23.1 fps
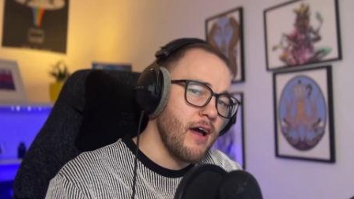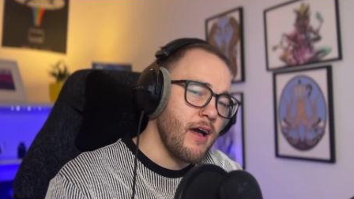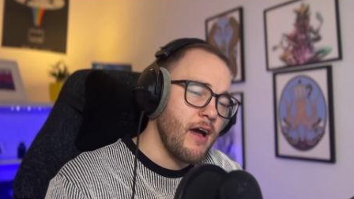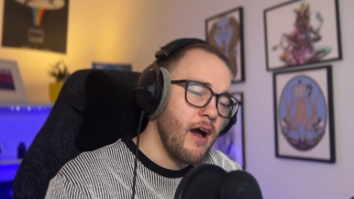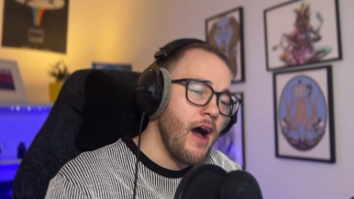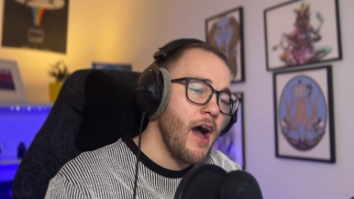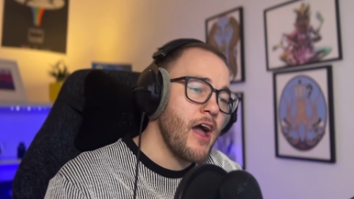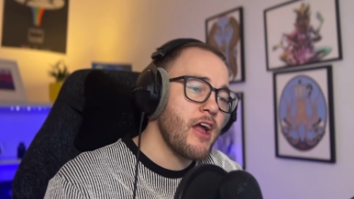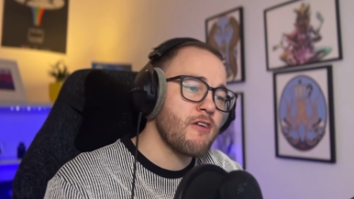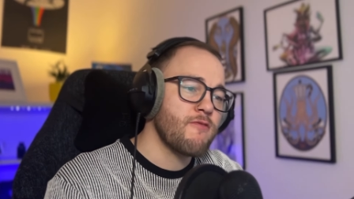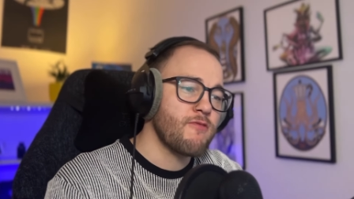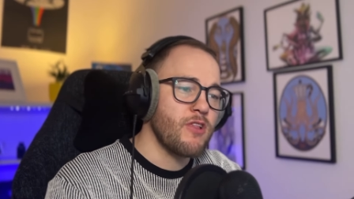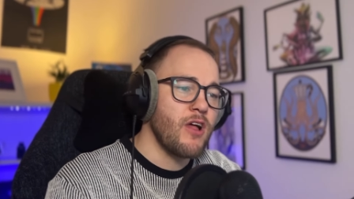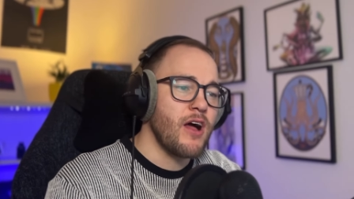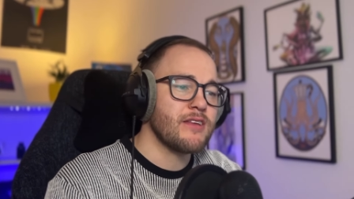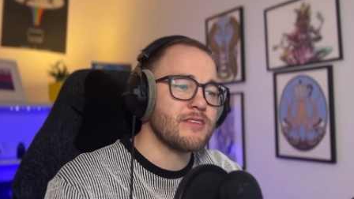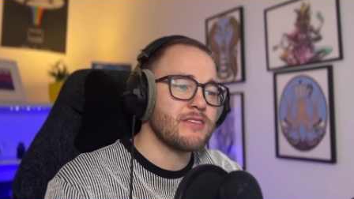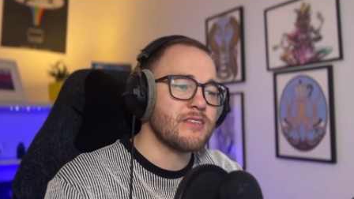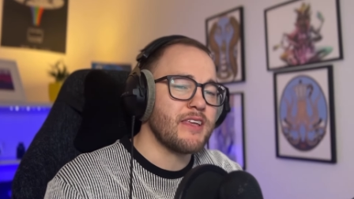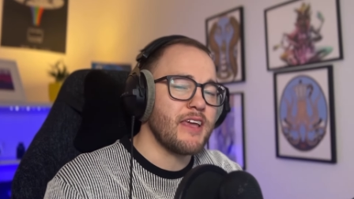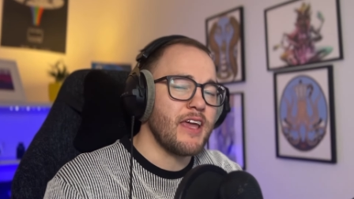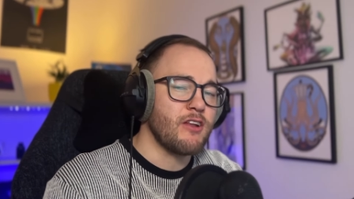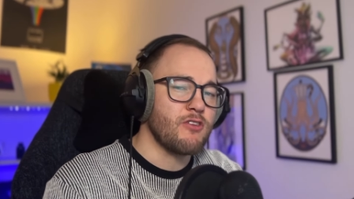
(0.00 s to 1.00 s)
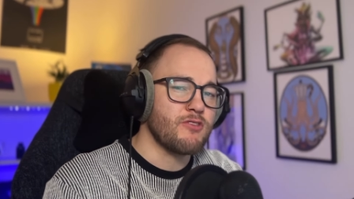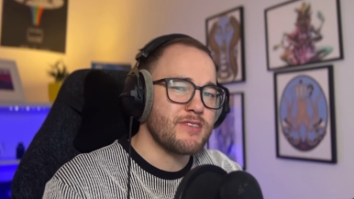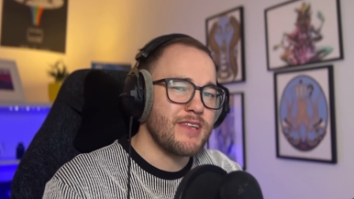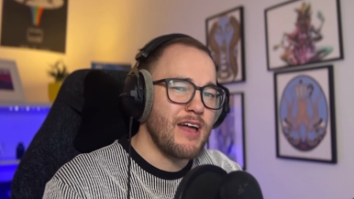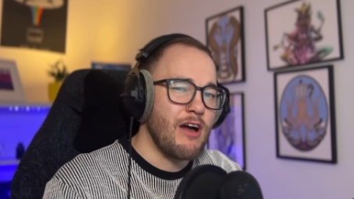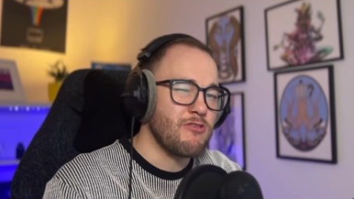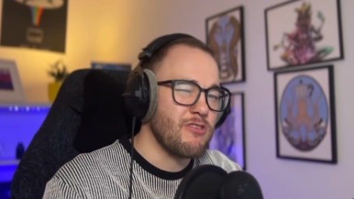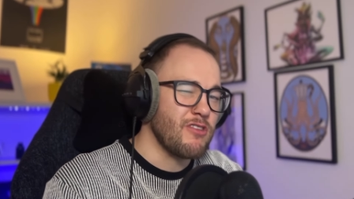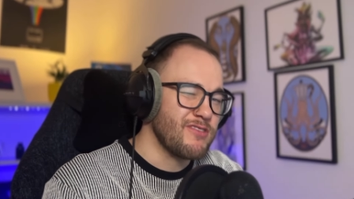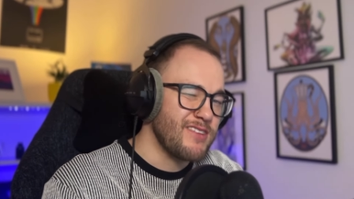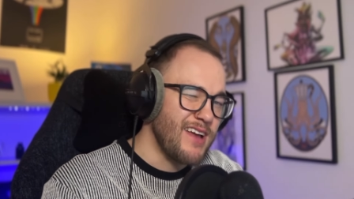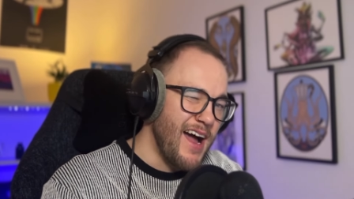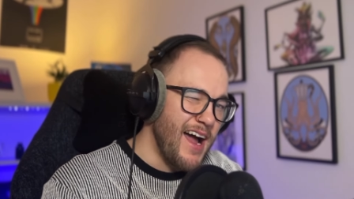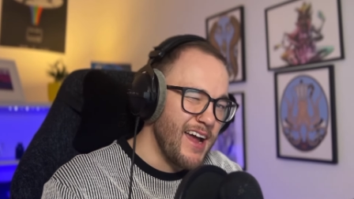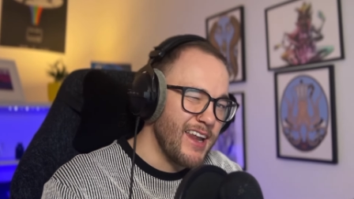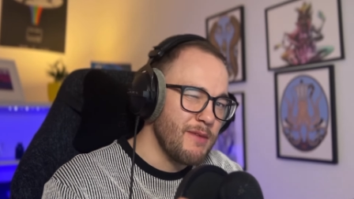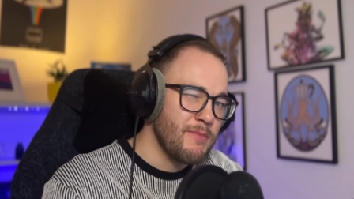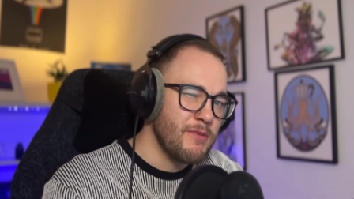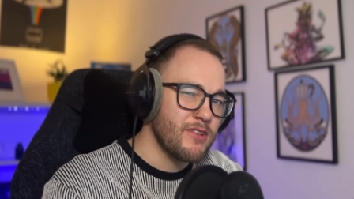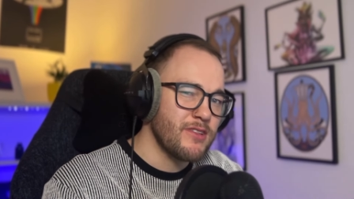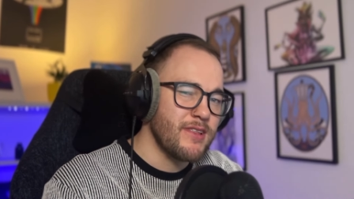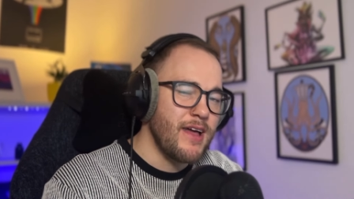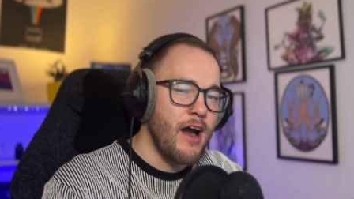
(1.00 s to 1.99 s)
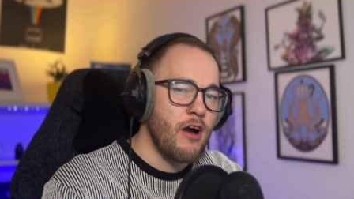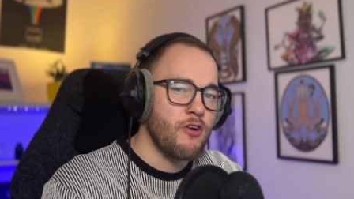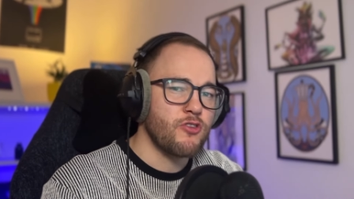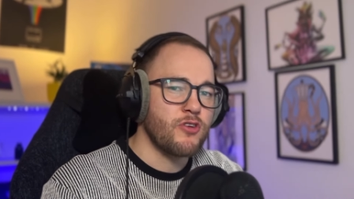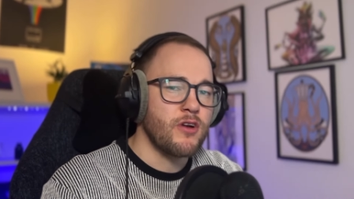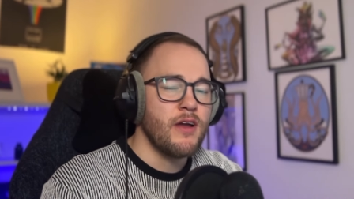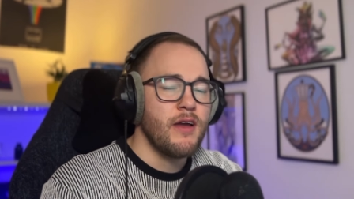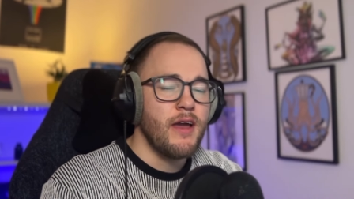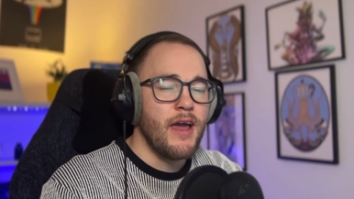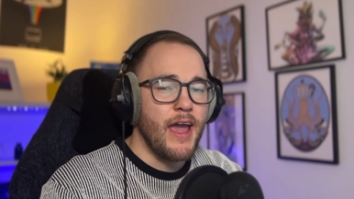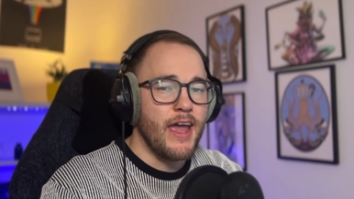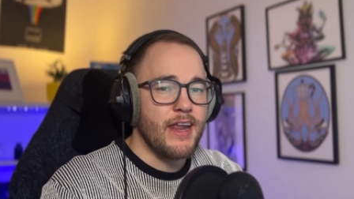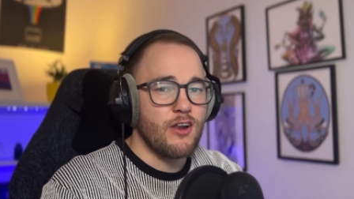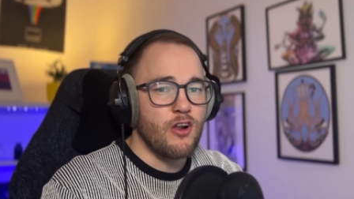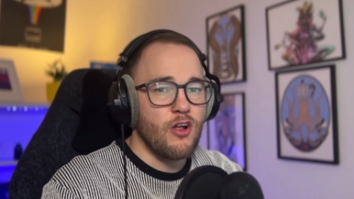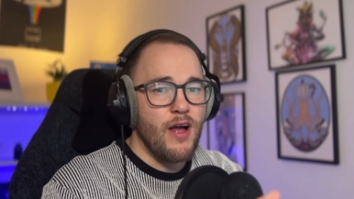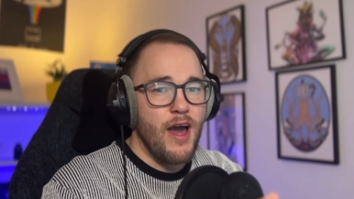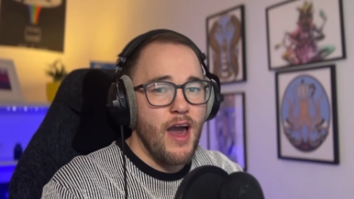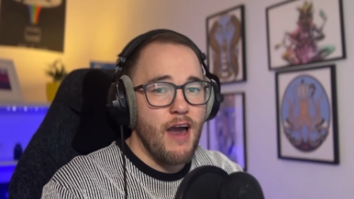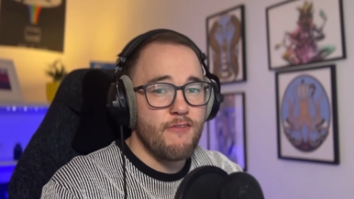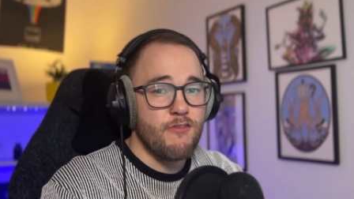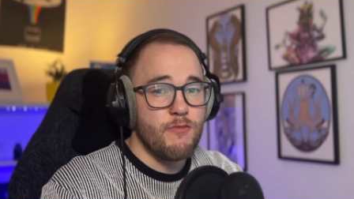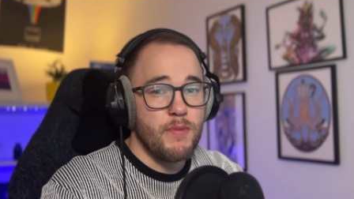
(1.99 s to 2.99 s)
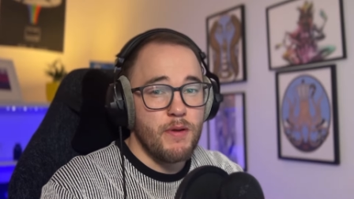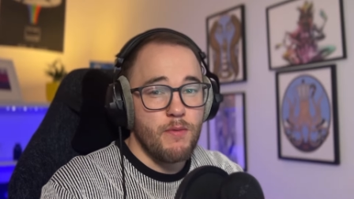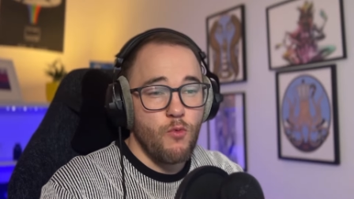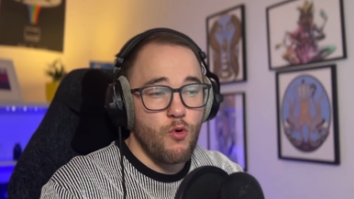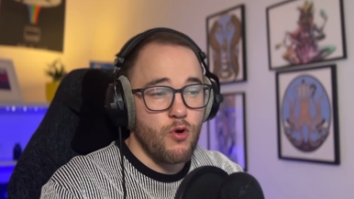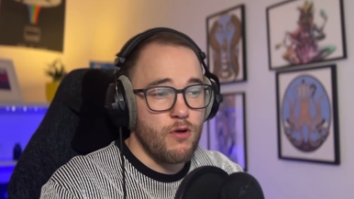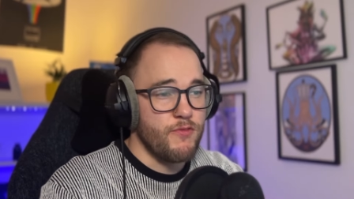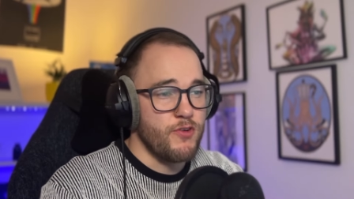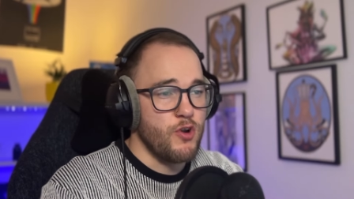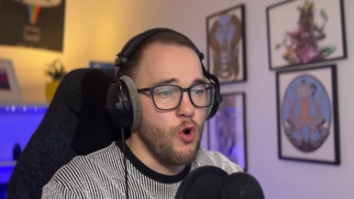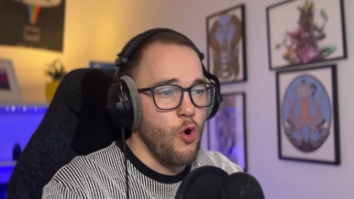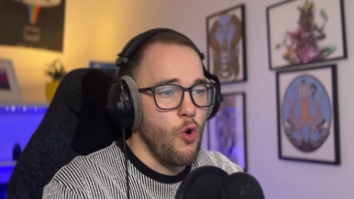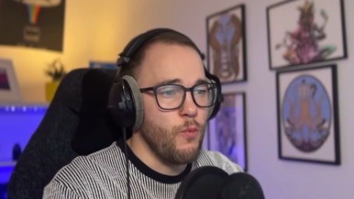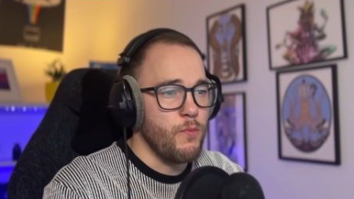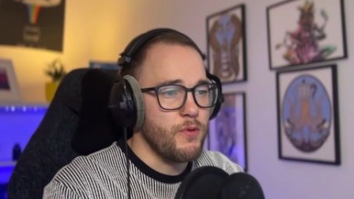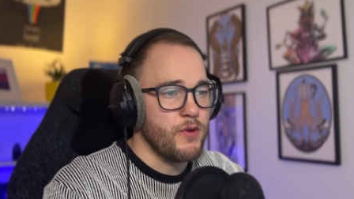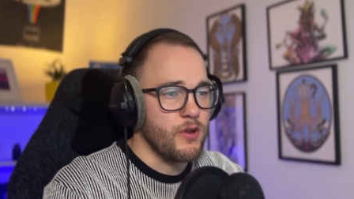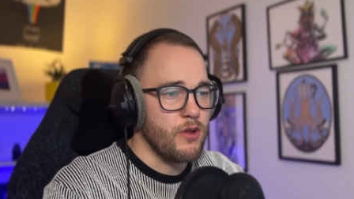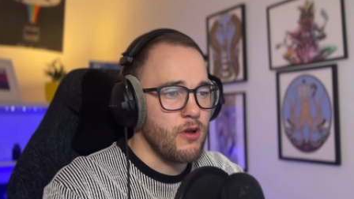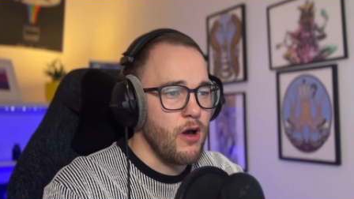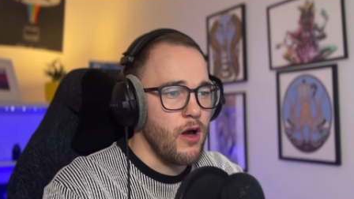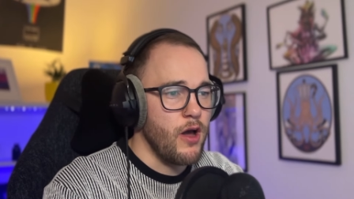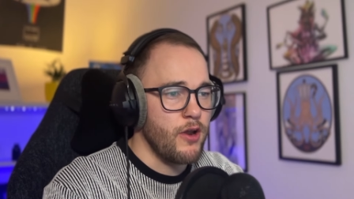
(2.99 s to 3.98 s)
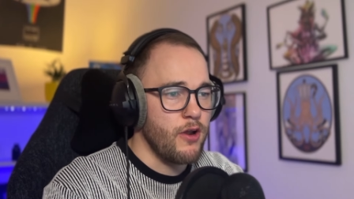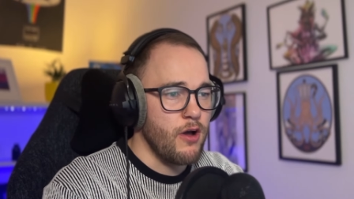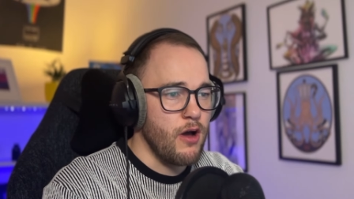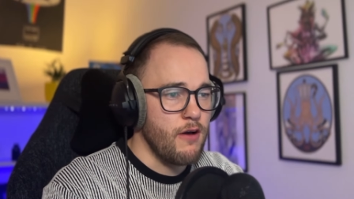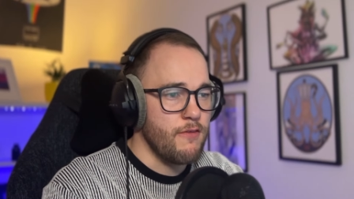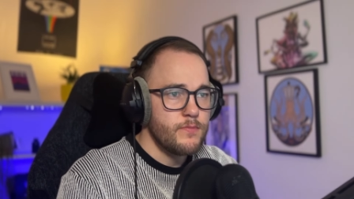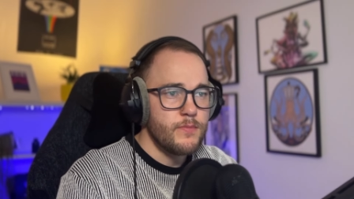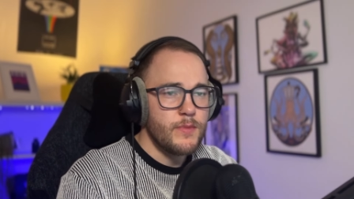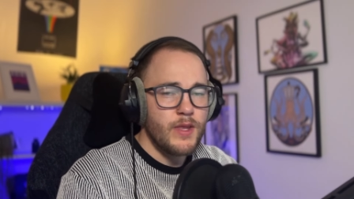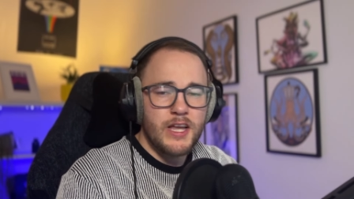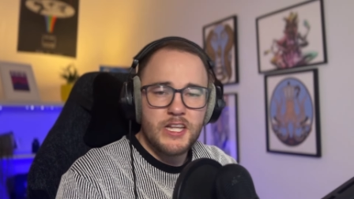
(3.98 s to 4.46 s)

higher pitch, it'll sound a tiny bit louder and it'll have a bit more of an open cutoff.